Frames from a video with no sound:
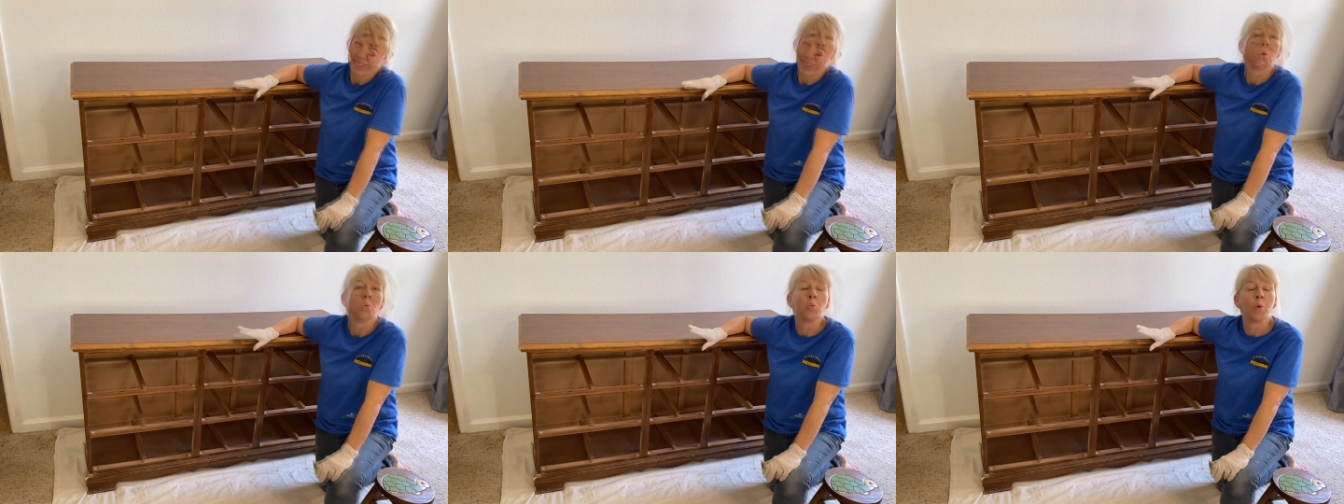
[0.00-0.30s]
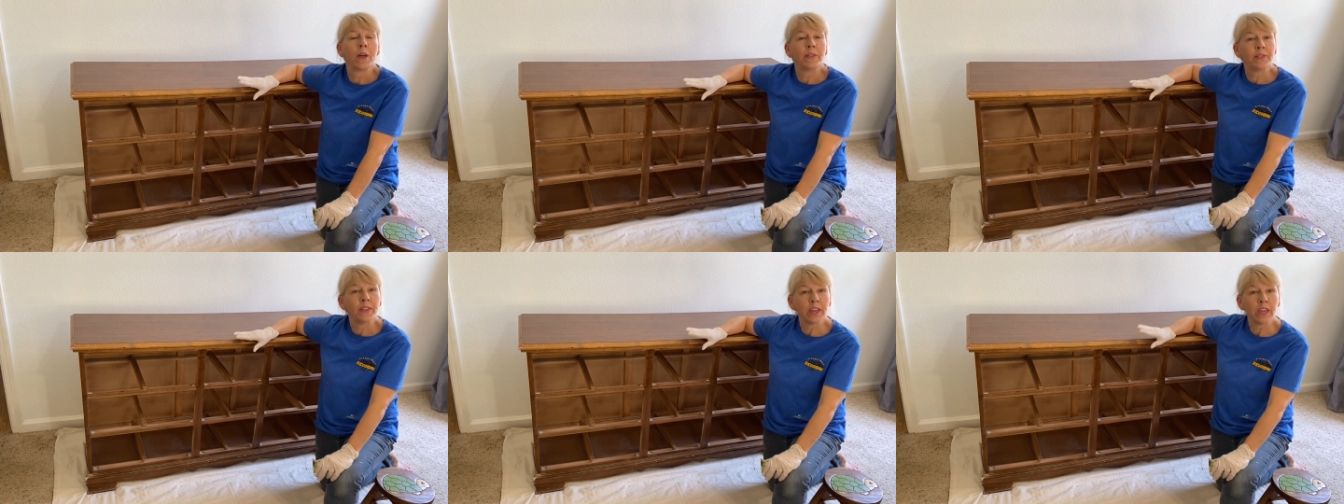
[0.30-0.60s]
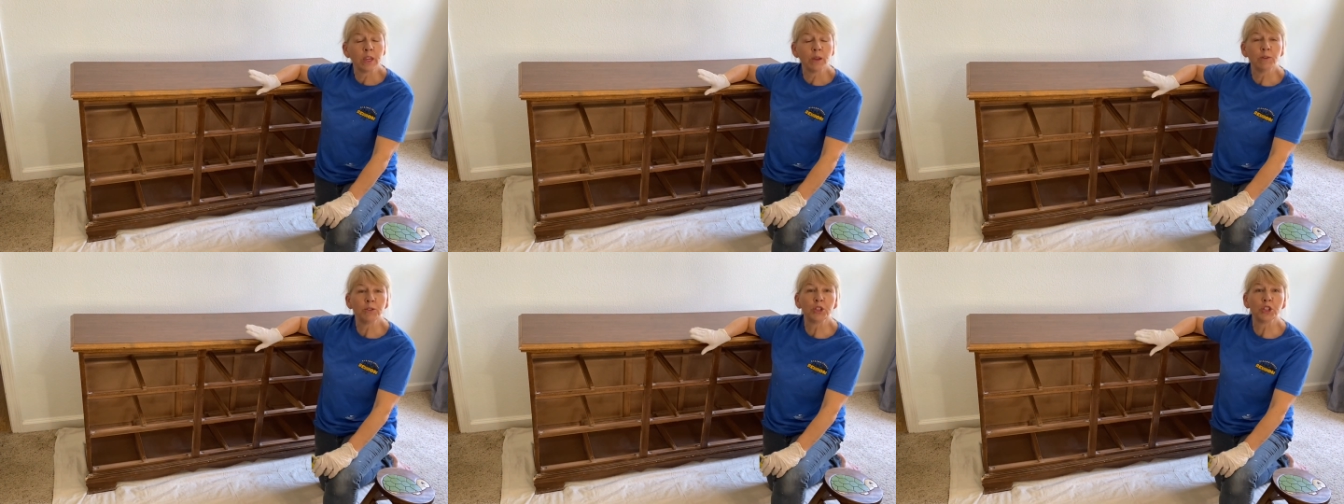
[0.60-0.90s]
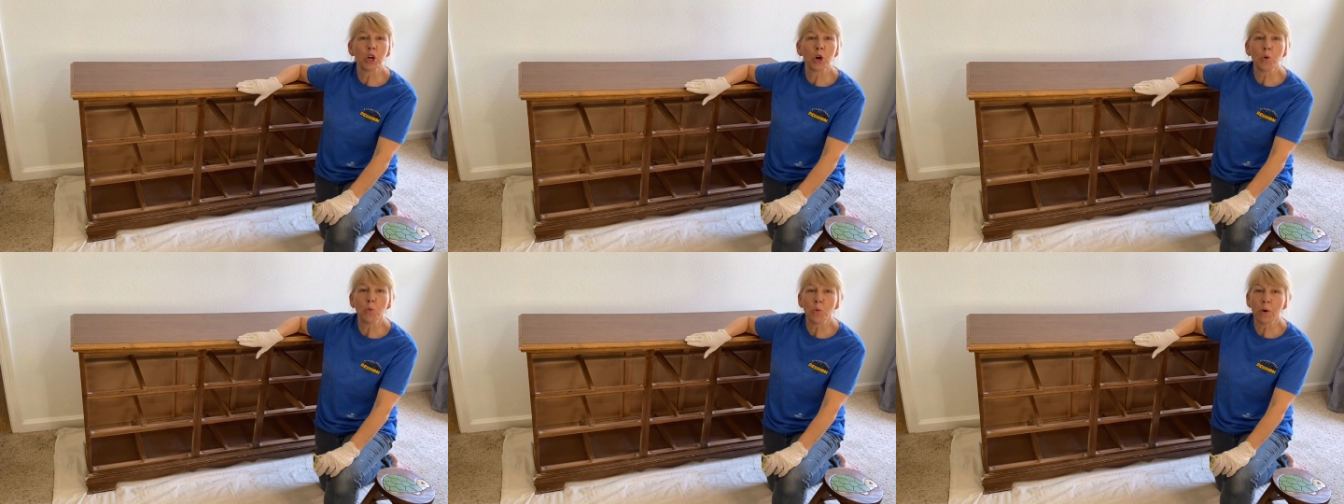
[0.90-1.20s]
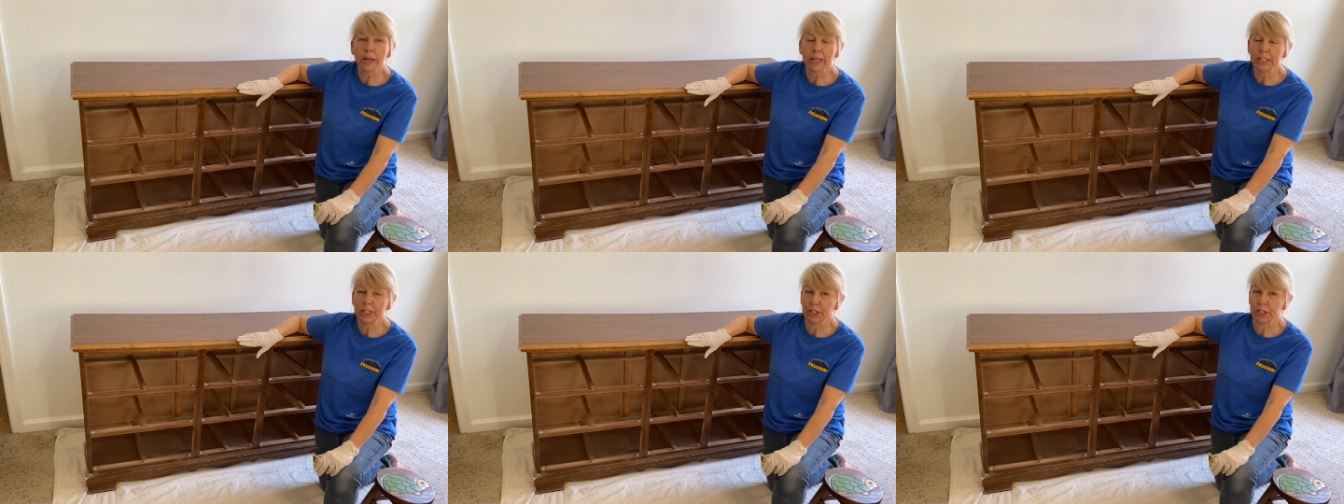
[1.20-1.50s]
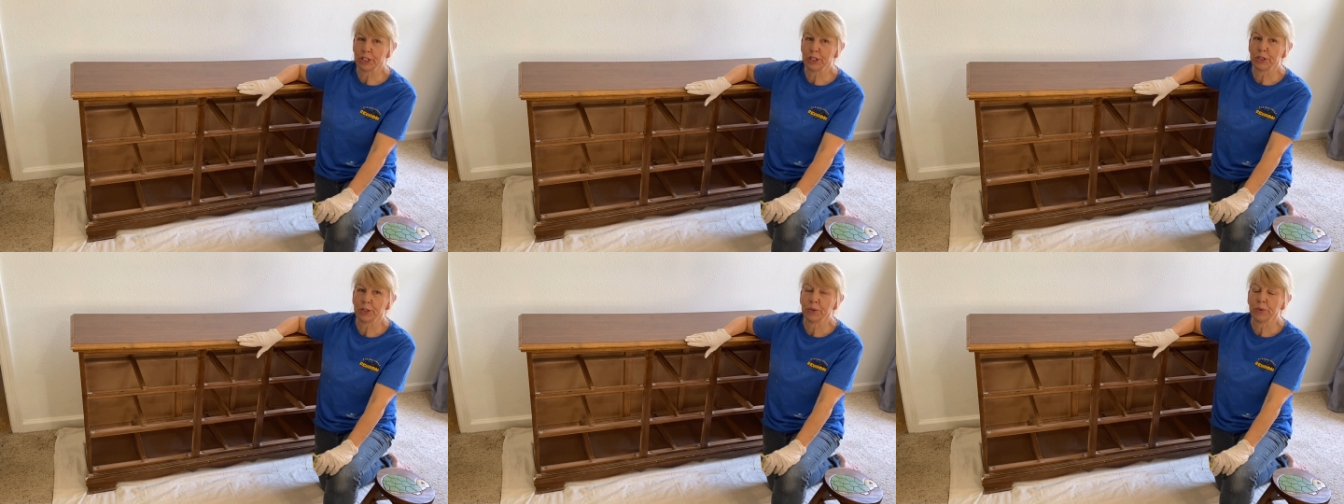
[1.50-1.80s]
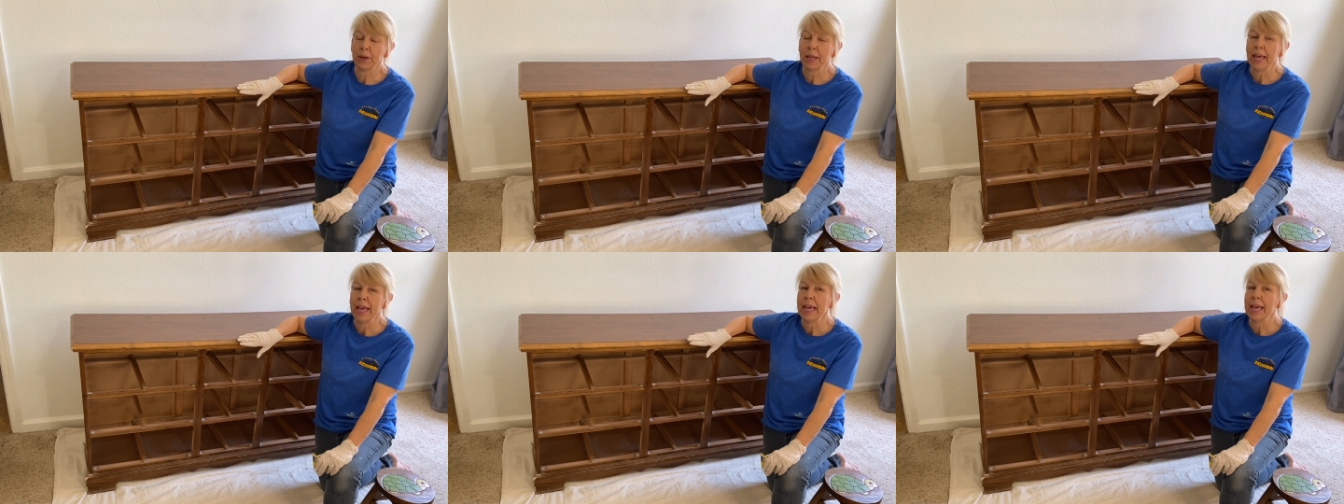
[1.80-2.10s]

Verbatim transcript: One thing you don't wanna do